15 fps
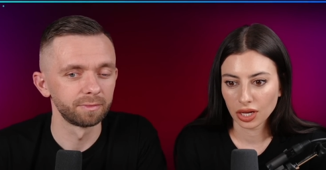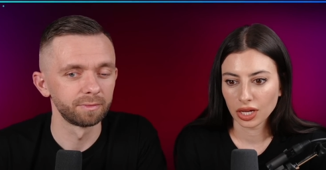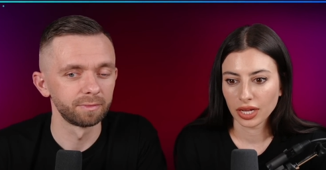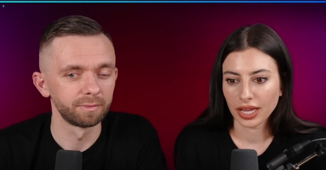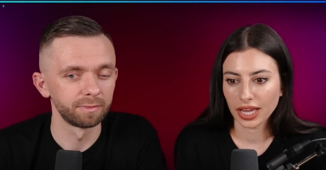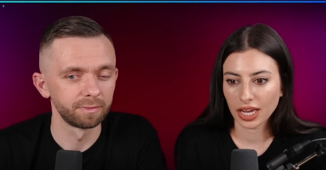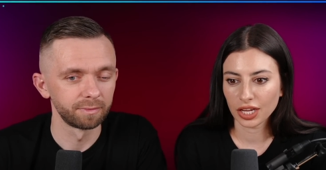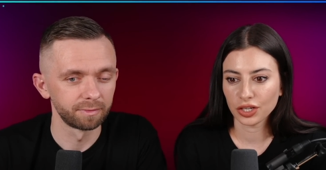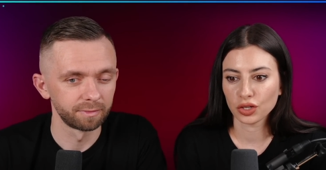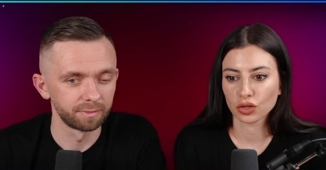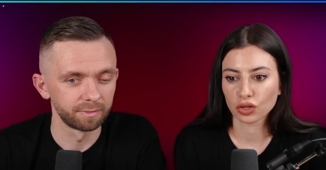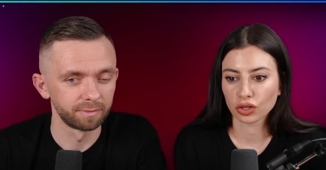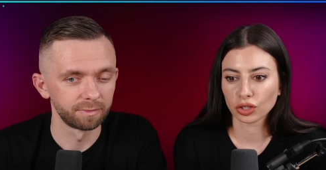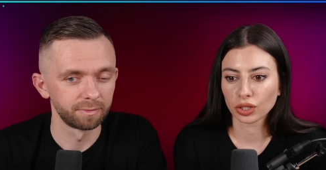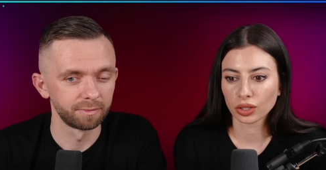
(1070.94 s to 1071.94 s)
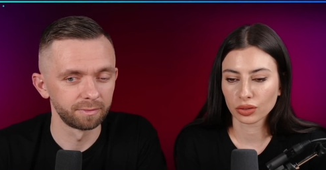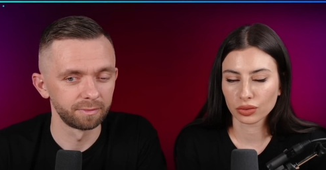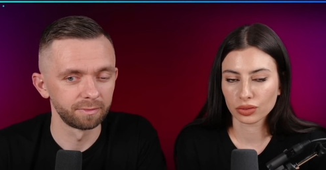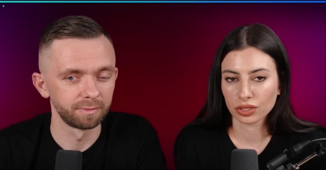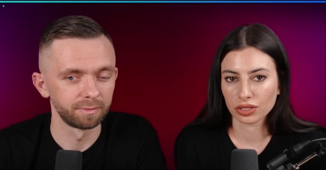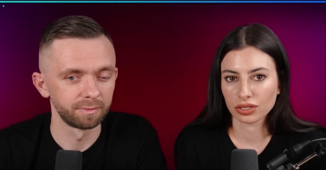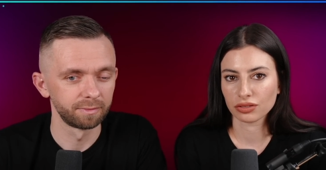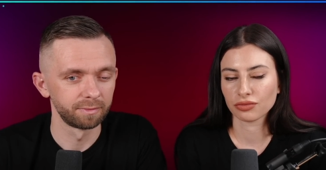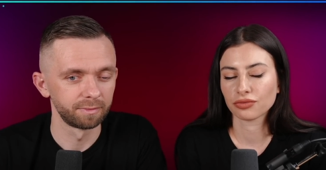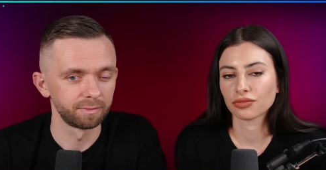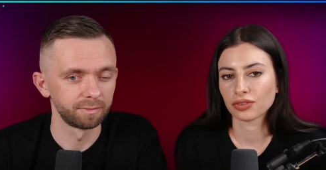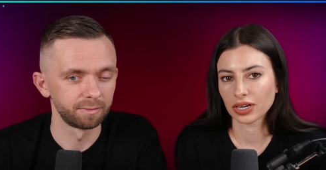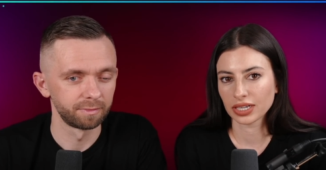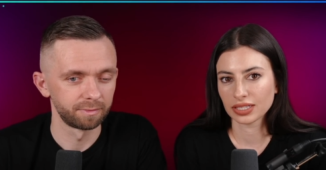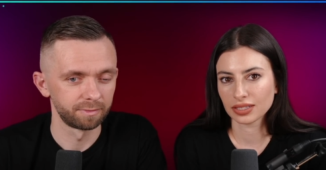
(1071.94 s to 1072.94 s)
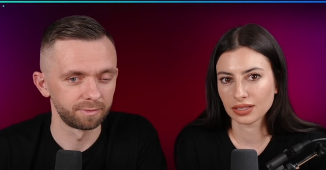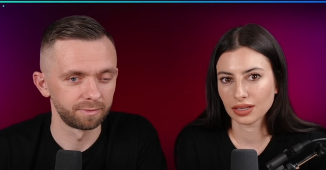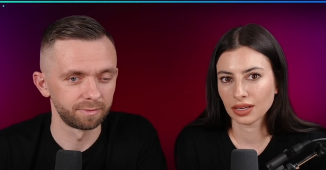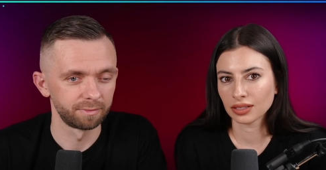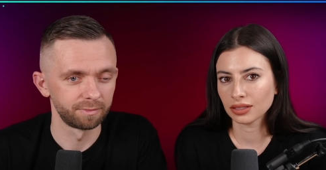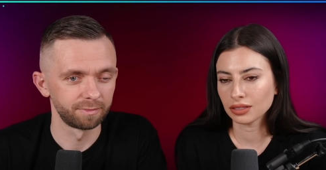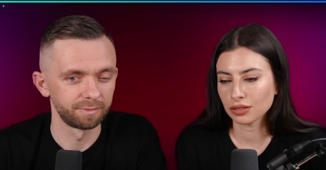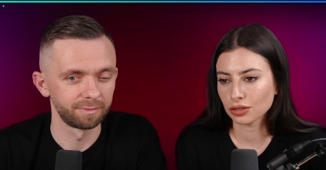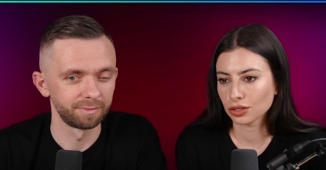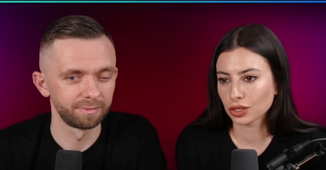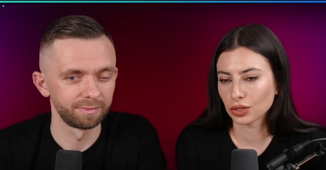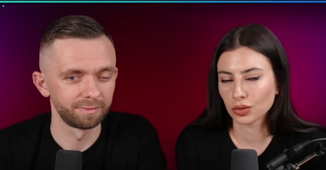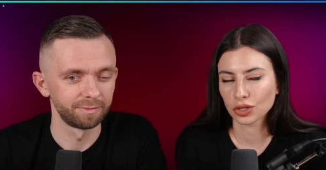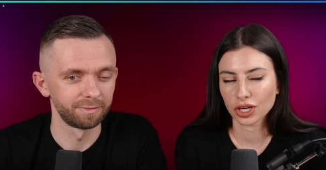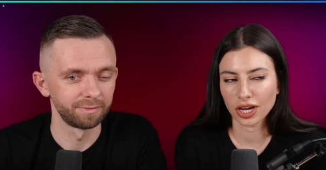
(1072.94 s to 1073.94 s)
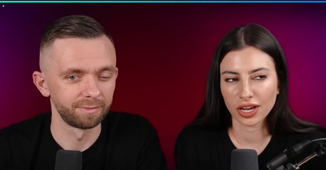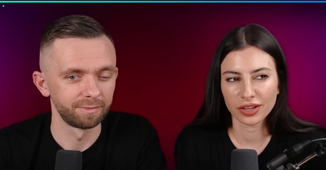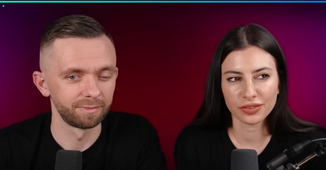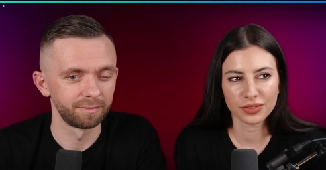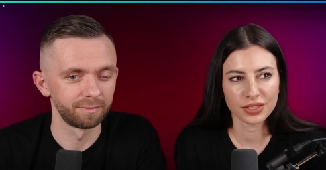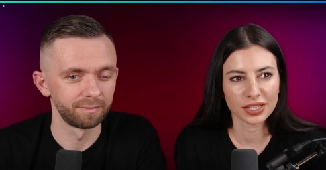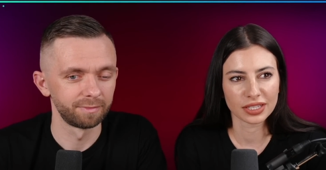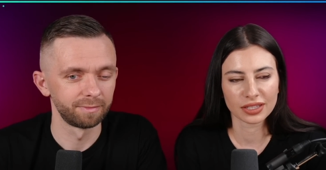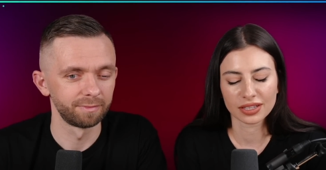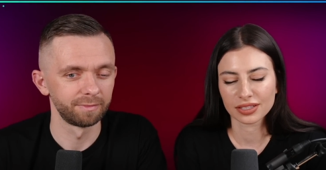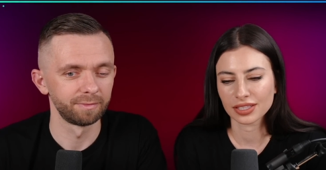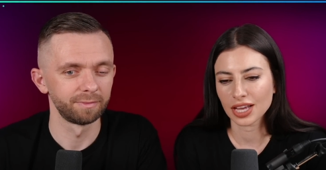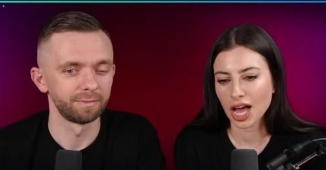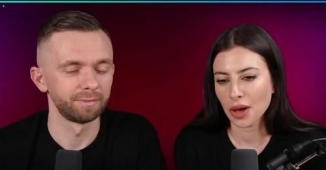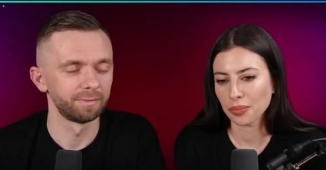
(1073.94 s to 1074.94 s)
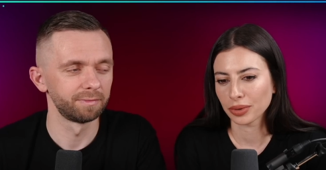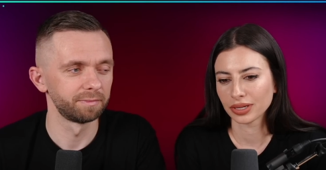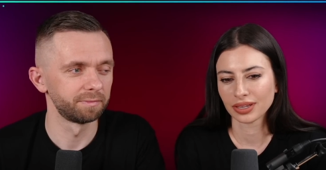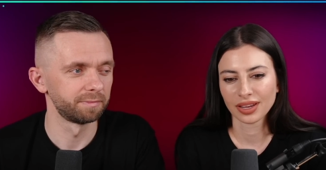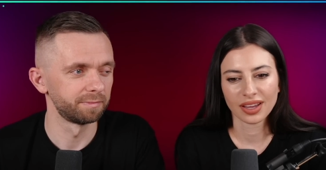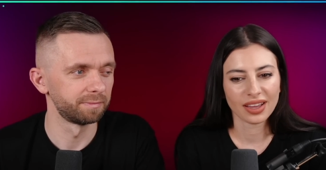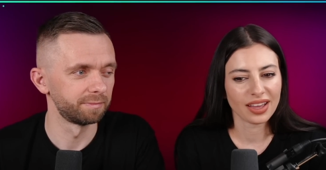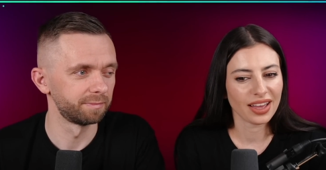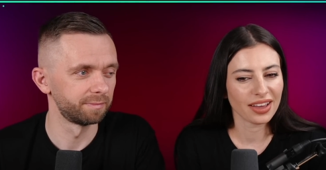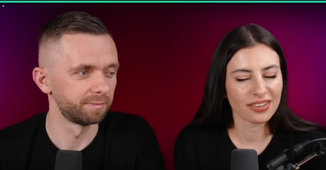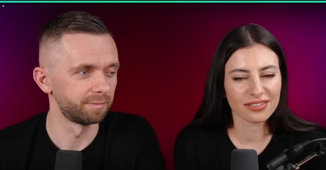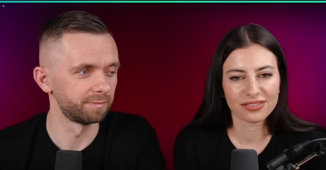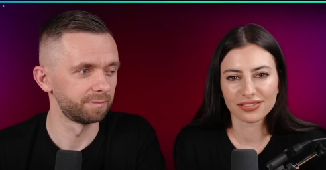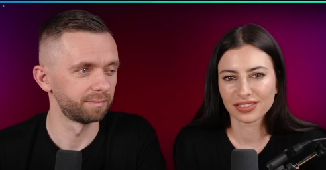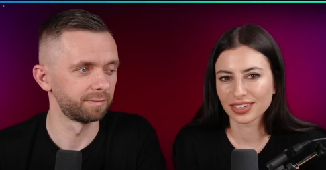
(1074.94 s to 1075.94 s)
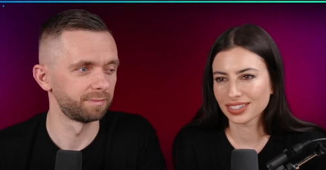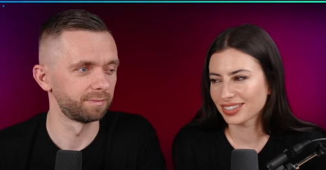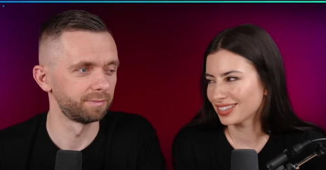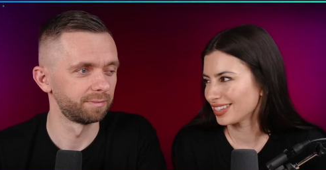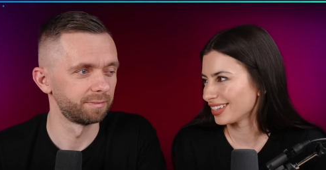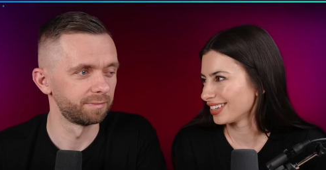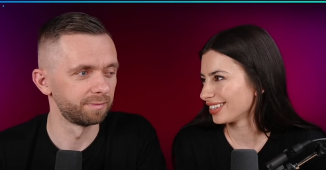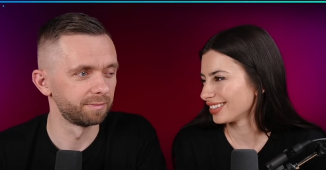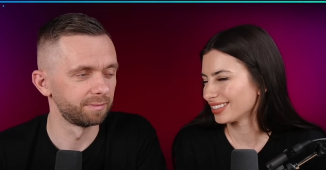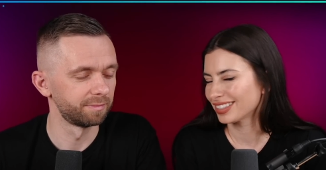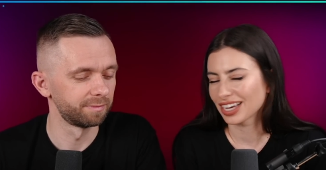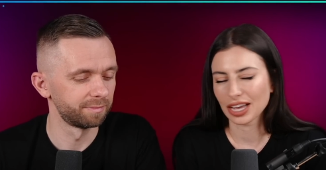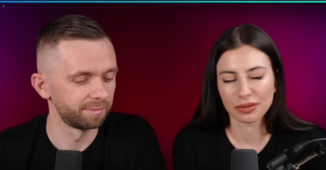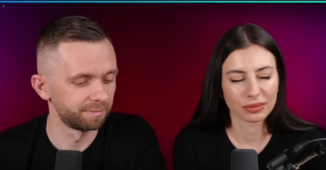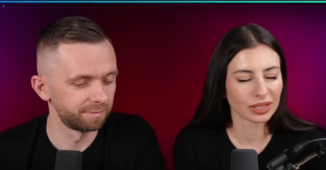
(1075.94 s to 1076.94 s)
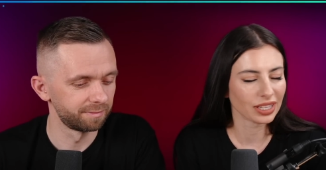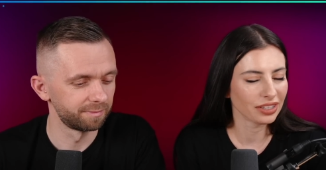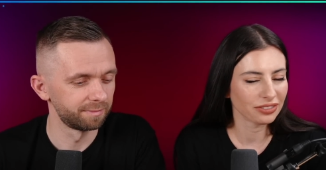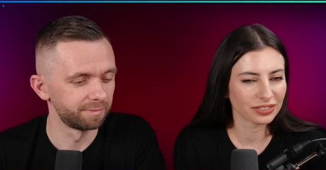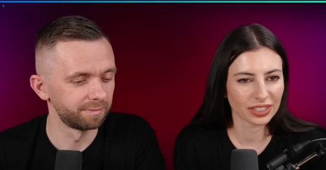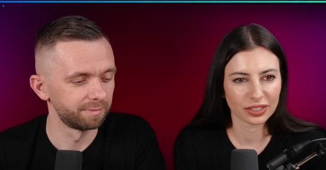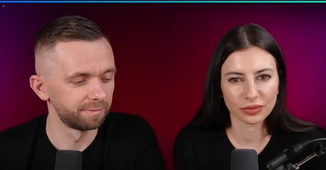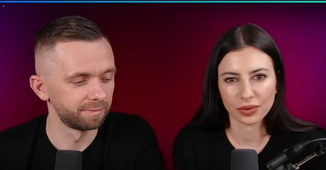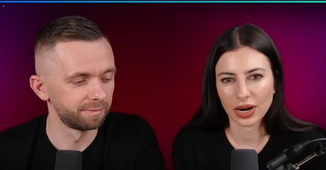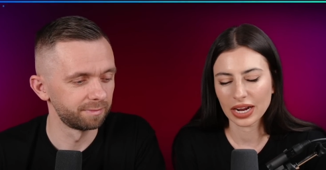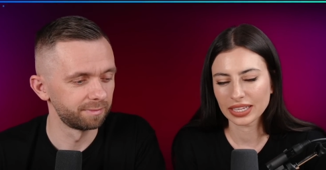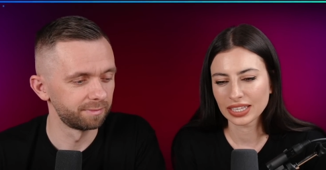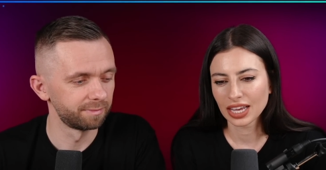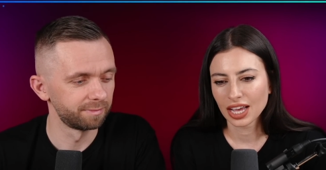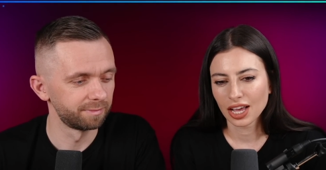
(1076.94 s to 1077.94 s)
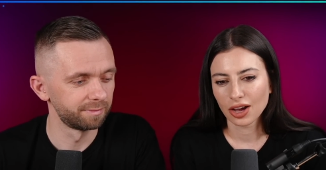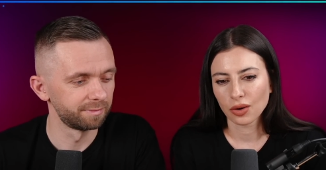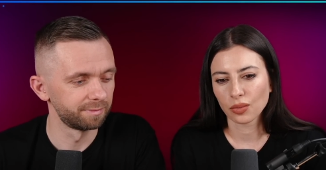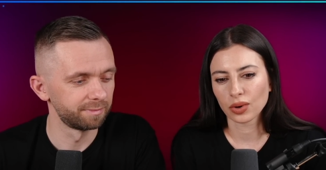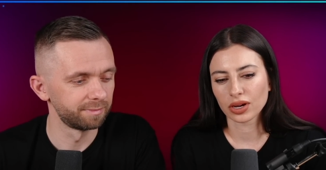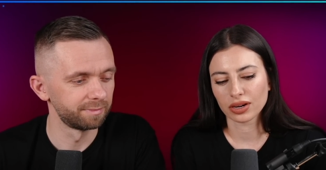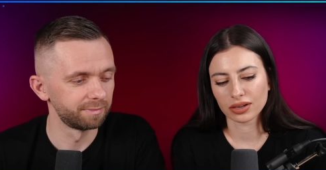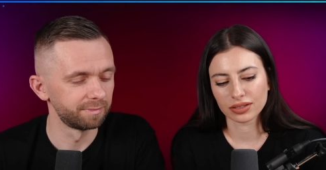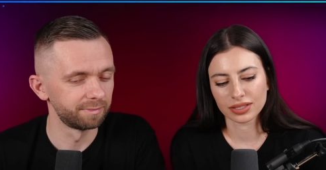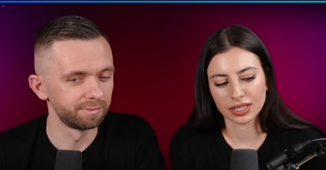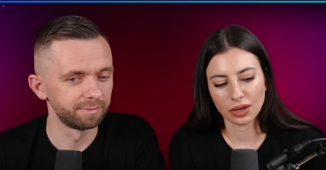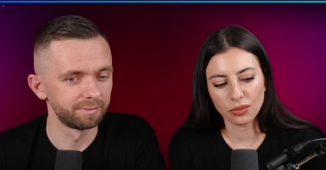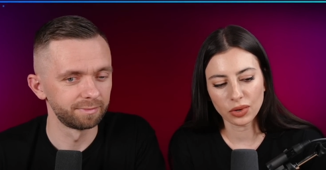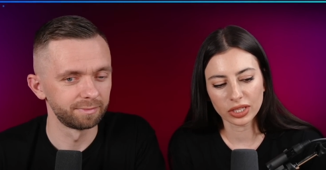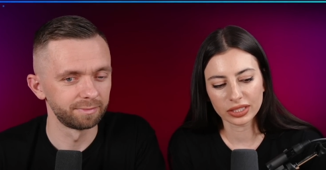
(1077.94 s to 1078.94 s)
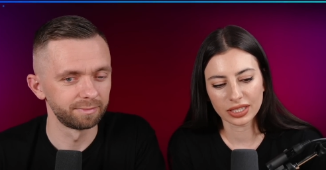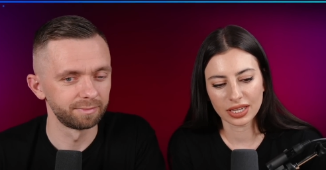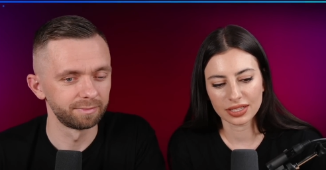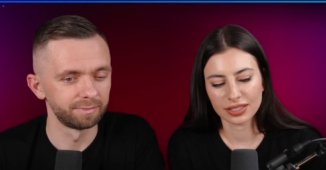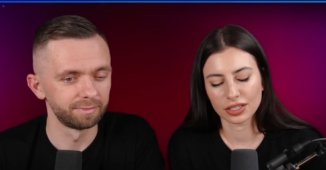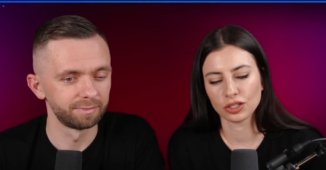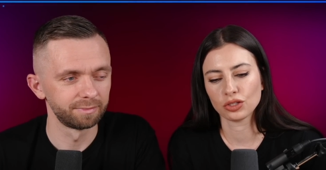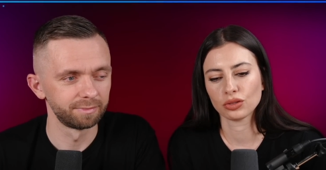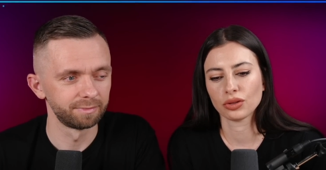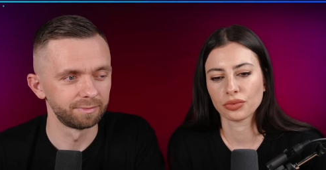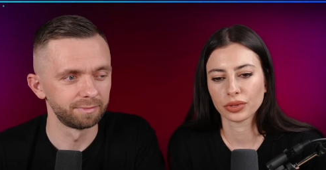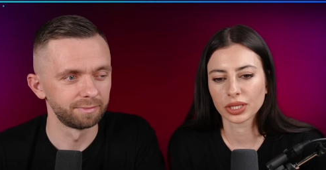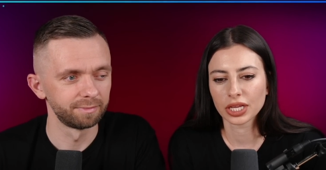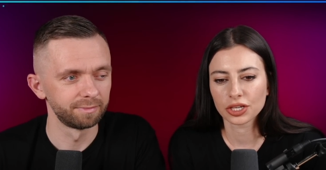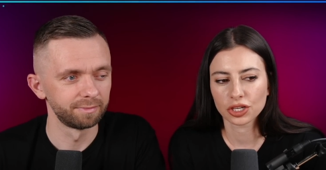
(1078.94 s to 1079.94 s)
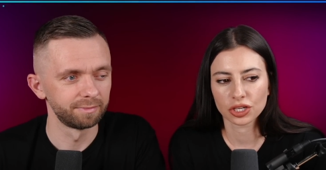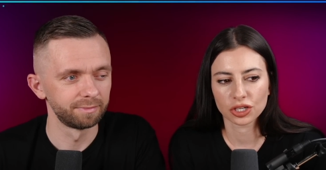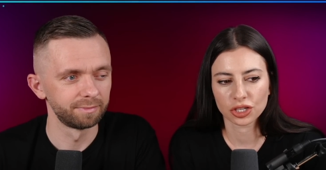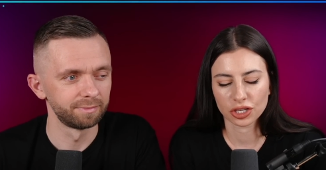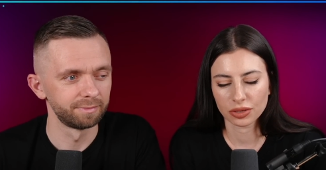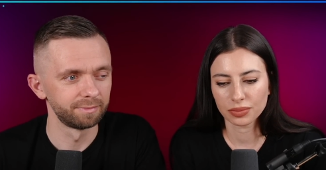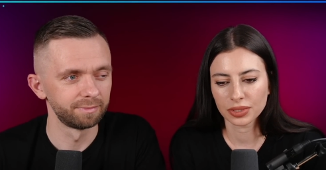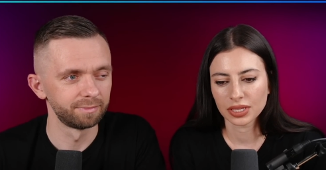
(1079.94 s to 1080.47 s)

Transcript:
Speaker 1: and your closest friends. And this is huge. I've seen this happen every single time left and right where someone gets into the relationships